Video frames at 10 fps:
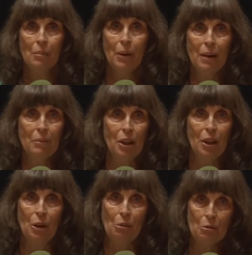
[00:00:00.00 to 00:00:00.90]
but I'm going
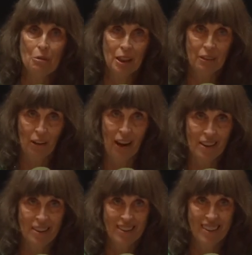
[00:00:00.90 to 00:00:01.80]
to go really
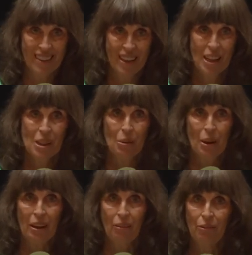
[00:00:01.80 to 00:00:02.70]
fast so
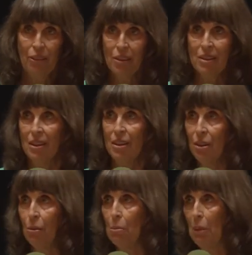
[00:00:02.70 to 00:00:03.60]
I can fit this
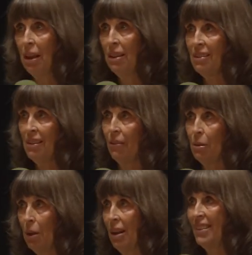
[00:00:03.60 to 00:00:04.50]
into the remaining
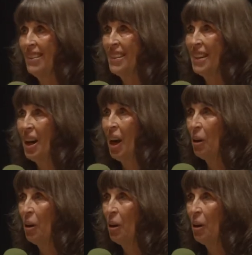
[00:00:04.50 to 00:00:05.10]
7 minutes.